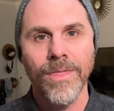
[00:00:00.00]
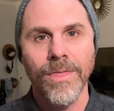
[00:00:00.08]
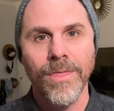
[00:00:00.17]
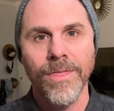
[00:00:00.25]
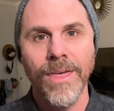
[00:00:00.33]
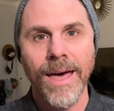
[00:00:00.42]

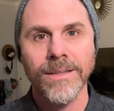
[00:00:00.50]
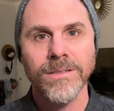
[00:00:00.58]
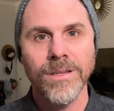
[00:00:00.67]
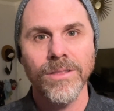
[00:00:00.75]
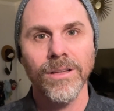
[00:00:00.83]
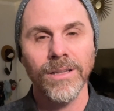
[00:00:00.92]

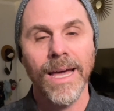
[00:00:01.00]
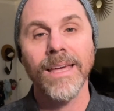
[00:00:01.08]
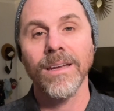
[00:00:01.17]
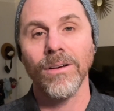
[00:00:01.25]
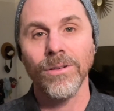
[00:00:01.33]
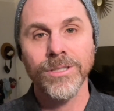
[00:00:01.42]
that the
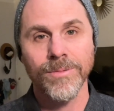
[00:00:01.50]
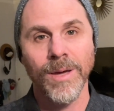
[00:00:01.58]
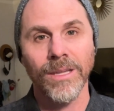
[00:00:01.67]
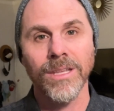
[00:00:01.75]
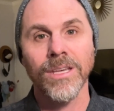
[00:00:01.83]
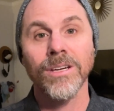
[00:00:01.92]
light
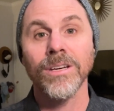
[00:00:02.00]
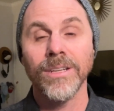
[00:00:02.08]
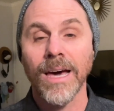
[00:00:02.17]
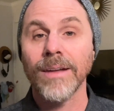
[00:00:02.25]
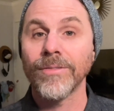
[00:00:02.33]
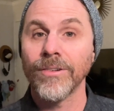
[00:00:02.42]
ultimately could
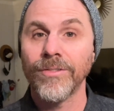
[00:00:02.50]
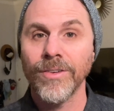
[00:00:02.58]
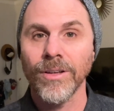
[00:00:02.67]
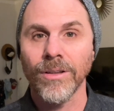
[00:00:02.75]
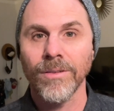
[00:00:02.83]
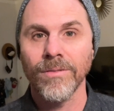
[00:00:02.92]
not
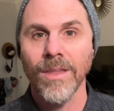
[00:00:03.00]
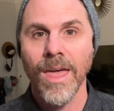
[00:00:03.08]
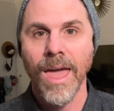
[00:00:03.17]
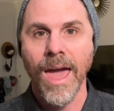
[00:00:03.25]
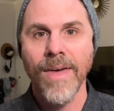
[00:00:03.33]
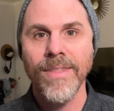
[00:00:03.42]
fulfill.
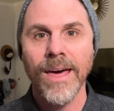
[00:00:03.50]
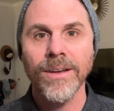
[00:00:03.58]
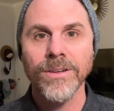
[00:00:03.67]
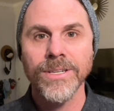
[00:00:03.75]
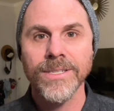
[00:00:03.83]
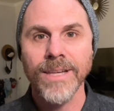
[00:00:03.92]
And
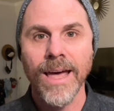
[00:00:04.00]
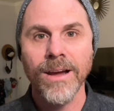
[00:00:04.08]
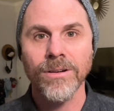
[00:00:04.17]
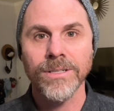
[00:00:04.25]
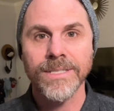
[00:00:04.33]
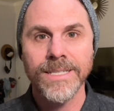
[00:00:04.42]
that
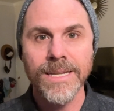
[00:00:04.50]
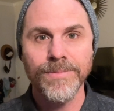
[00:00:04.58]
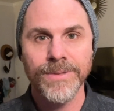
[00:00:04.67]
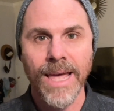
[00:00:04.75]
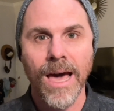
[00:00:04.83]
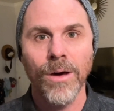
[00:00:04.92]
desire
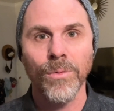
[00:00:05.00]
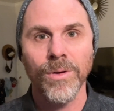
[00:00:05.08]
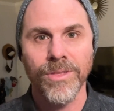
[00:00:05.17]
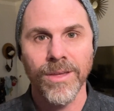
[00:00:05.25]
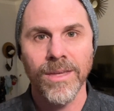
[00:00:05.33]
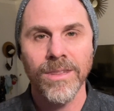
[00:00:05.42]
deep down
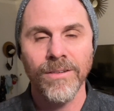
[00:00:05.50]
within the